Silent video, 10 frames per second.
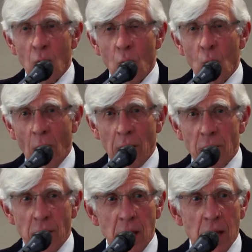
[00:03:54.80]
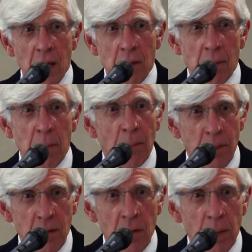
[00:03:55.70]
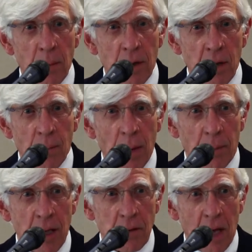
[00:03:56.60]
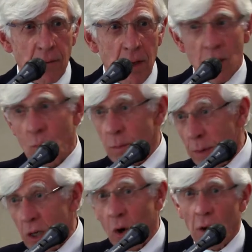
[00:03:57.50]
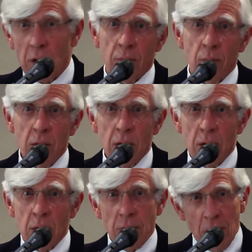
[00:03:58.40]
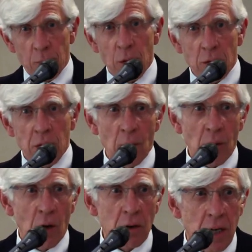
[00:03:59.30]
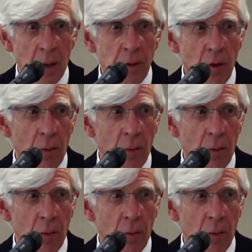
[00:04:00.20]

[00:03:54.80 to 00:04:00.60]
one of the members of the Committee of Public Safety would be gone, and that's because they were locked up and they were